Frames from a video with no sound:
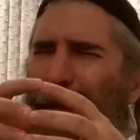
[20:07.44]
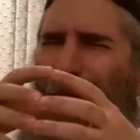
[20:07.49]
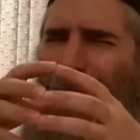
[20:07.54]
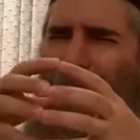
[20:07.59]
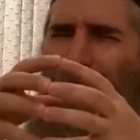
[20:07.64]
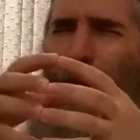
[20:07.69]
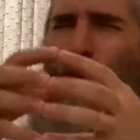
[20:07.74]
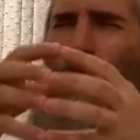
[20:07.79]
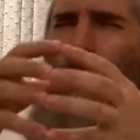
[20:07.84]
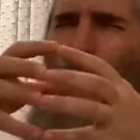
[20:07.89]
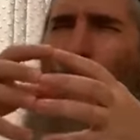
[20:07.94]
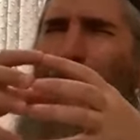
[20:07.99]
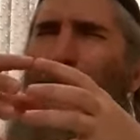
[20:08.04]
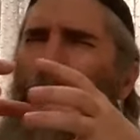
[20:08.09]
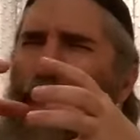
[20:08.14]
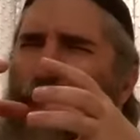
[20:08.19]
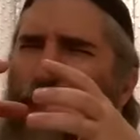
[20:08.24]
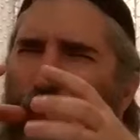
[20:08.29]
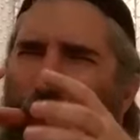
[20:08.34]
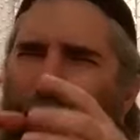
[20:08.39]
chirut. We
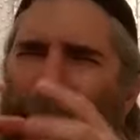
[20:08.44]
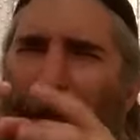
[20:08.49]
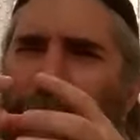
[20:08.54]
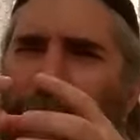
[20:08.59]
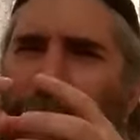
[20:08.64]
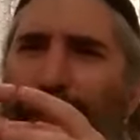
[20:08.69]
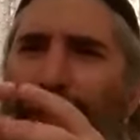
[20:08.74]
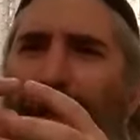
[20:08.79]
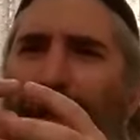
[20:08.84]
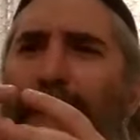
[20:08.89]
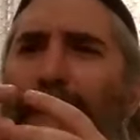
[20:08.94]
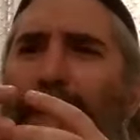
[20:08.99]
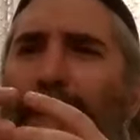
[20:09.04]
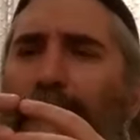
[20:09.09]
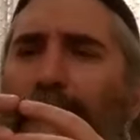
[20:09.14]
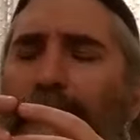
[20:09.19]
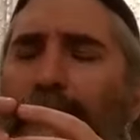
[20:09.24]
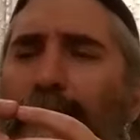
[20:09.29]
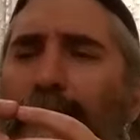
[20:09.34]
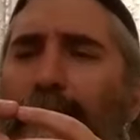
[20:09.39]
can really
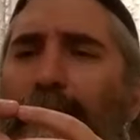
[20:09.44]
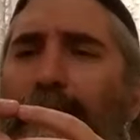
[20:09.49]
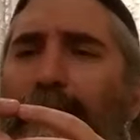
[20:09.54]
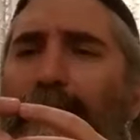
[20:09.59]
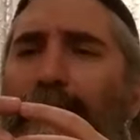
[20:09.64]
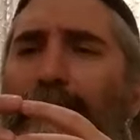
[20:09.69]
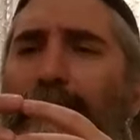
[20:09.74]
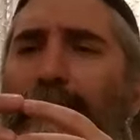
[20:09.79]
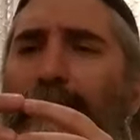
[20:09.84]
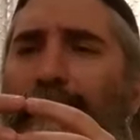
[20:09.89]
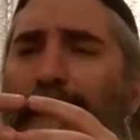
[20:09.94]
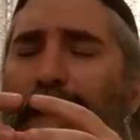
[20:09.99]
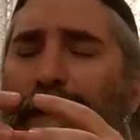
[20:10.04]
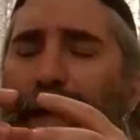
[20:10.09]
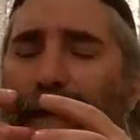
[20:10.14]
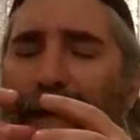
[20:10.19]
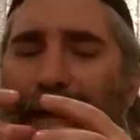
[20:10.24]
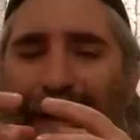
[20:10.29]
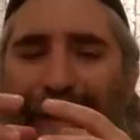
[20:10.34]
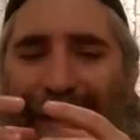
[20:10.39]
feel the,
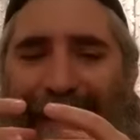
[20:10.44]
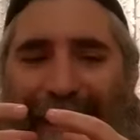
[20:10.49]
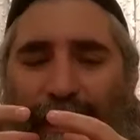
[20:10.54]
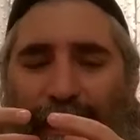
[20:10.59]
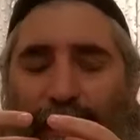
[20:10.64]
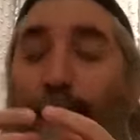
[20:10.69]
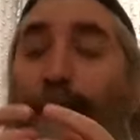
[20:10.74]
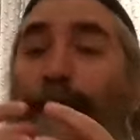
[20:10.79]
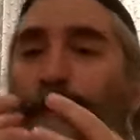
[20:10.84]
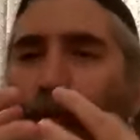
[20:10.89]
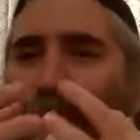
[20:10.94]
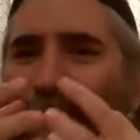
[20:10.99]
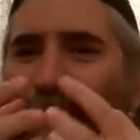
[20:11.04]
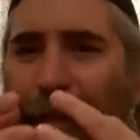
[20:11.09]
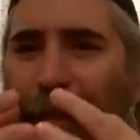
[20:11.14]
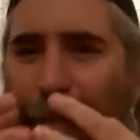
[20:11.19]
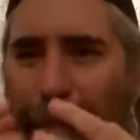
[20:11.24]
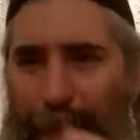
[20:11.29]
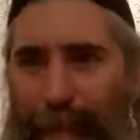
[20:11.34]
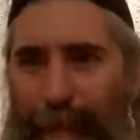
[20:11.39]
uh, the
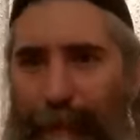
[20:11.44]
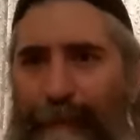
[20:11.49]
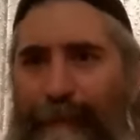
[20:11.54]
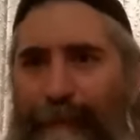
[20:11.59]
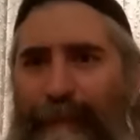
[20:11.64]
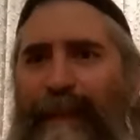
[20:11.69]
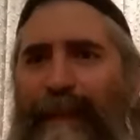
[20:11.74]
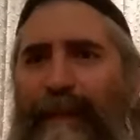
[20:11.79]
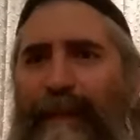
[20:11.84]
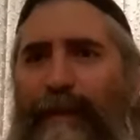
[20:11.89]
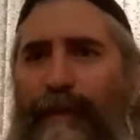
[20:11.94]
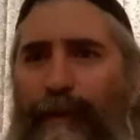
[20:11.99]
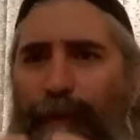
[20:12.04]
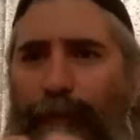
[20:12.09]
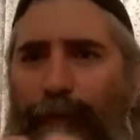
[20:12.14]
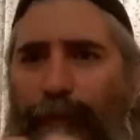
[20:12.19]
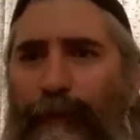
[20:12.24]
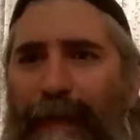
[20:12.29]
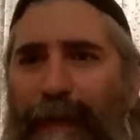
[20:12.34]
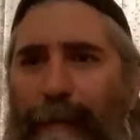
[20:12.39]
freedom, the
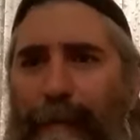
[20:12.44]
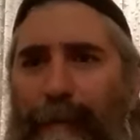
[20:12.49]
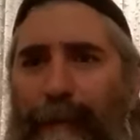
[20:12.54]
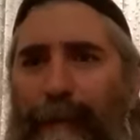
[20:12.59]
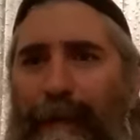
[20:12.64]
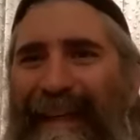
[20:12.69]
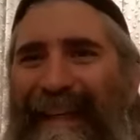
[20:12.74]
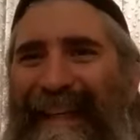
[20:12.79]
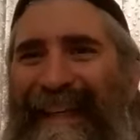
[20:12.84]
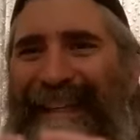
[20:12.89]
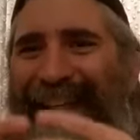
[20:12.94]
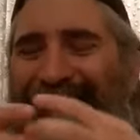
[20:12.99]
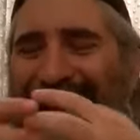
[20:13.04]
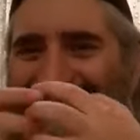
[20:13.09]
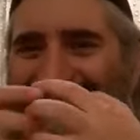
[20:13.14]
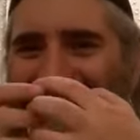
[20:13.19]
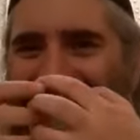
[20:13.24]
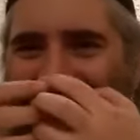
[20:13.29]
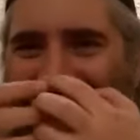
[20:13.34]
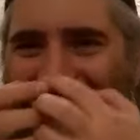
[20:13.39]
freedom.
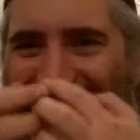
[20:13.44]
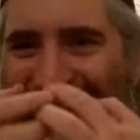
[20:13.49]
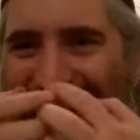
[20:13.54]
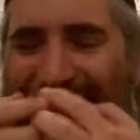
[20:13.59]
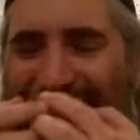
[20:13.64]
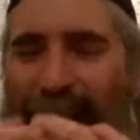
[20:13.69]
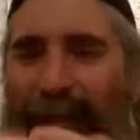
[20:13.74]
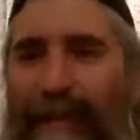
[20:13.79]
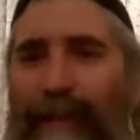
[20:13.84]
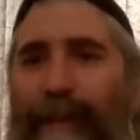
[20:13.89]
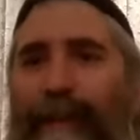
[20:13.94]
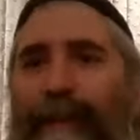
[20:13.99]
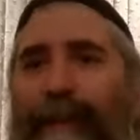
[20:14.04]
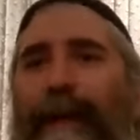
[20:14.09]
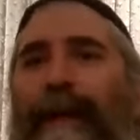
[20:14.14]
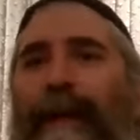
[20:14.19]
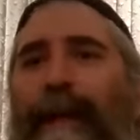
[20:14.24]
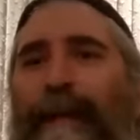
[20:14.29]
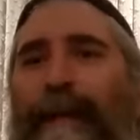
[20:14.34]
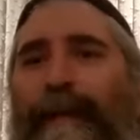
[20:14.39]
That connection,
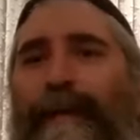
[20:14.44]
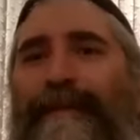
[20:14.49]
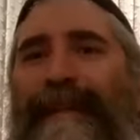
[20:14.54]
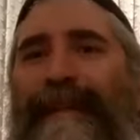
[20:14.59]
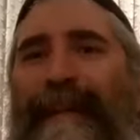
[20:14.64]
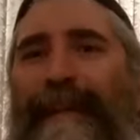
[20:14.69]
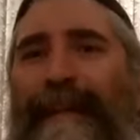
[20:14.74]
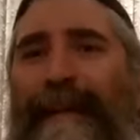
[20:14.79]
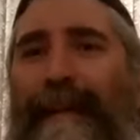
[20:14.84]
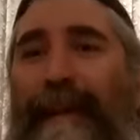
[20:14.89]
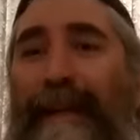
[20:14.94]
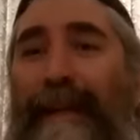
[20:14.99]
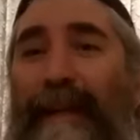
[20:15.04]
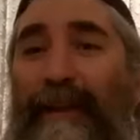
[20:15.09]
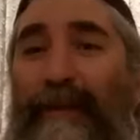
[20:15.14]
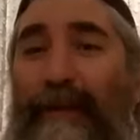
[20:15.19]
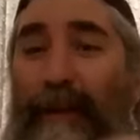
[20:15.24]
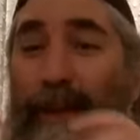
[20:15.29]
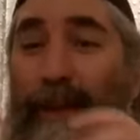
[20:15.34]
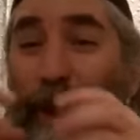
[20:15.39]
Chachamim say,
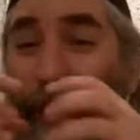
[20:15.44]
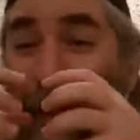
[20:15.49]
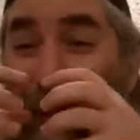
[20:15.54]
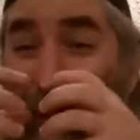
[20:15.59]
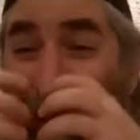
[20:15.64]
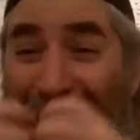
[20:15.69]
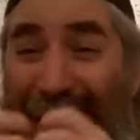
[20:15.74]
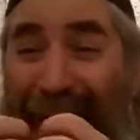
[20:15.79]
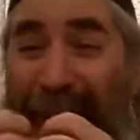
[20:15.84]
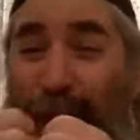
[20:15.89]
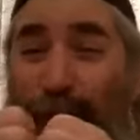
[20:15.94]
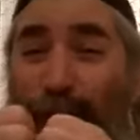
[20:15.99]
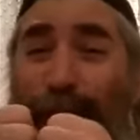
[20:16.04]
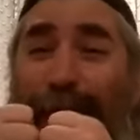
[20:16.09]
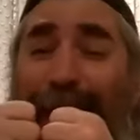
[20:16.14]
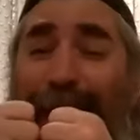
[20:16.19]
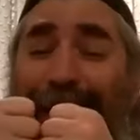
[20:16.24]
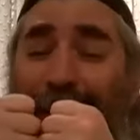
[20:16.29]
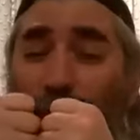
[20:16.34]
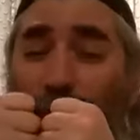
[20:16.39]
the connection
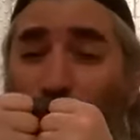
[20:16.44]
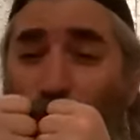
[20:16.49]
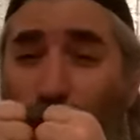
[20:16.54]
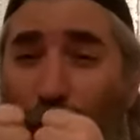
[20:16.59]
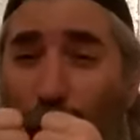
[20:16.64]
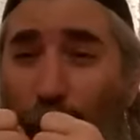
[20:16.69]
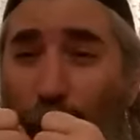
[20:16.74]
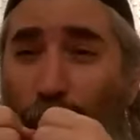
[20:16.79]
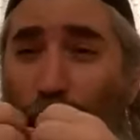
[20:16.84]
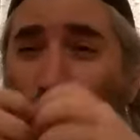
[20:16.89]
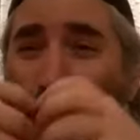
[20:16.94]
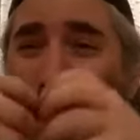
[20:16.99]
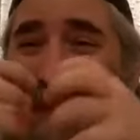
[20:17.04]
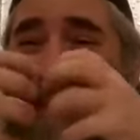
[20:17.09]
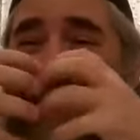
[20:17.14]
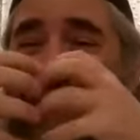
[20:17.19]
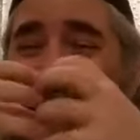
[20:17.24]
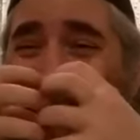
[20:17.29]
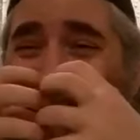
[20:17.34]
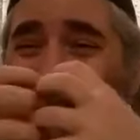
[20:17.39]
with HaKadosh Baruch
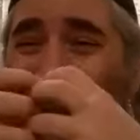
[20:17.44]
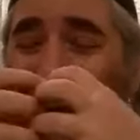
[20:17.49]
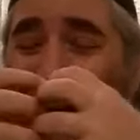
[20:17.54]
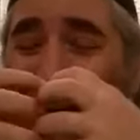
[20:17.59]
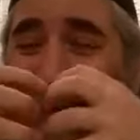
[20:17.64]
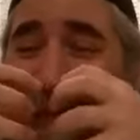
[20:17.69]
Hu, that